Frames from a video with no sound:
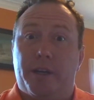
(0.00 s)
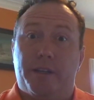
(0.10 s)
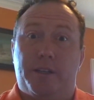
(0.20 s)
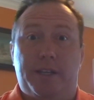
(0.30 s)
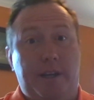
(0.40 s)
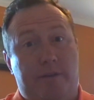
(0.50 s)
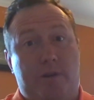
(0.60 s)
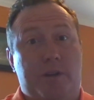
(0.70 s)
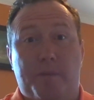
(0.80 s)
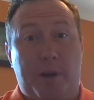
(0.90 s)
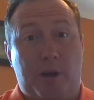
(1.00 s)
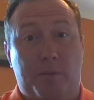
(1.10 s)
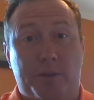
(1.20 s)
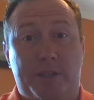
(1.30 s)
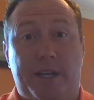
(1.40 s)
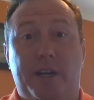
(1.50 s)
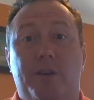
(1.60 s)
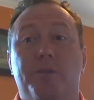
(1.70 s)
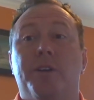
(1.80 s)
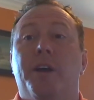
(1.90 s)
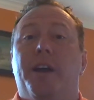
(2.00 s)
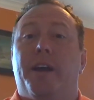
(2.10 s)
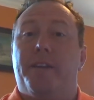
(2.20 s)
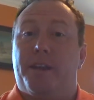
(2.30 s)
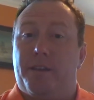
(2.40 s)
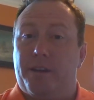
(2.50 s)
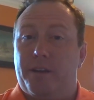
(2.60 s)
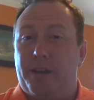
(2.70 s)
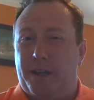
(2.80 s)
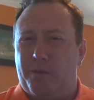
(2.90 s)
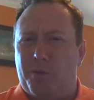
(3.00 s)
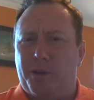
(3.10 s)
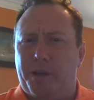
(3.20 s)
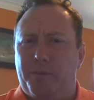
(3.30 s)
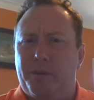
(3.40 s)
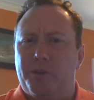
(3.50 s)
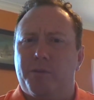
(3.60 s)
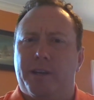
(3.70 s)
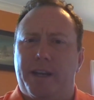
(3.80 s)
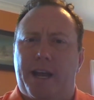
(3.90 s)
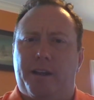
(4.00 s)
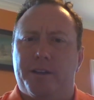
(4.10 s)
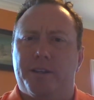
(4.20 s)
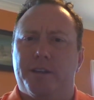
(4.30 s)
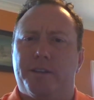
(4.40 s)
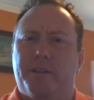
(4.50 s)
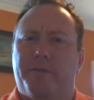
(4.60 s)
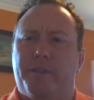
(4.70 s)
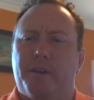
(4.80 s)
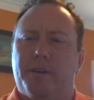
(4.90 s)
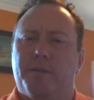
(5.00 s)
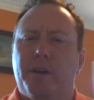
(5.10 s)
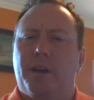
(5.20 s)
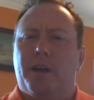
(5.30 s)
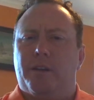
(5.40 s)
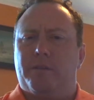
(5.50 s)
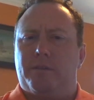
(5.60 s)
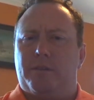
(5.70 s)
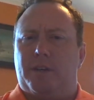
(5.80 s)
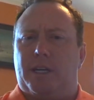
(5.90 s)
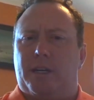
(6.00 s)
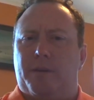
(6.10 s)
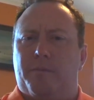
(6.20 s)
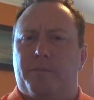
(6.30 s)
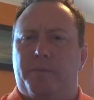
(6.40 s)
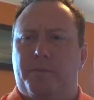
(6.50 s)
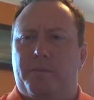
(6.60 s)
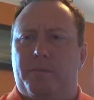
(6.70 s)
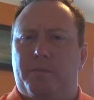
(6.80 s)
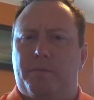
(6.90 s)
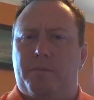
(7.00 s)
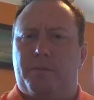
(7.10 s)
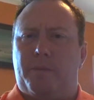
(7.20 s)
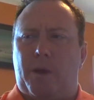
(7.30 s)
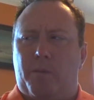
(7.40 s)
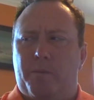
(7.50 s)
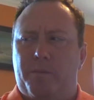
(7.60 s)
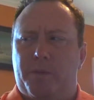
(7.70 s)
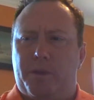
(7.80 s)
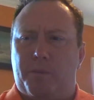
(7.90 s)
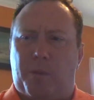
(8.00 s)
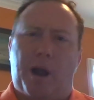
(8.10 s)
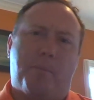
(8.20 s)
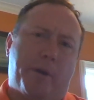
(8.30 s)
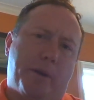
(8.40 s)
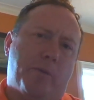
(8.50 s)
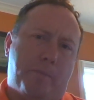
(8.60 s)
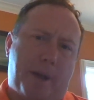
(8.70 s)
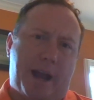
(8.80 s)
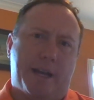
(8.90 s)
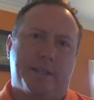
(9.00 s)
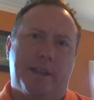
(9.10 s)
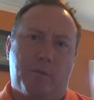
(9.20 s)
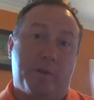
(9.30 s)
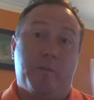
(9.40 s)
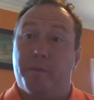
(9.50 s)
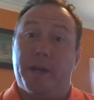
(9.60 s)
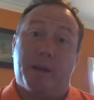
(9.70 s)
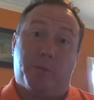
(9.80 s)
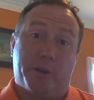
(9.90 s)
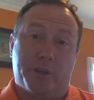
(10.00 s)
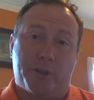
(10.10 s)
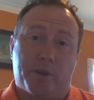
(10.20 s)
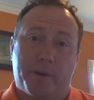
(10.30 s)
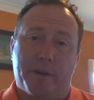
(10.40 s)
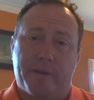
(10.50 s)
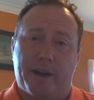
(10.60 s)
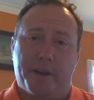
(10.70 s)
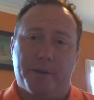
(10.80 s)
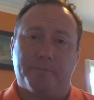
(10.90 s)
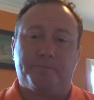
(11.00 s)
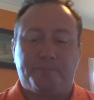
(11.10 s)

and see if there's comparable sales, and really do an analysis if um, that the property would pass and that we would be able to determine the value.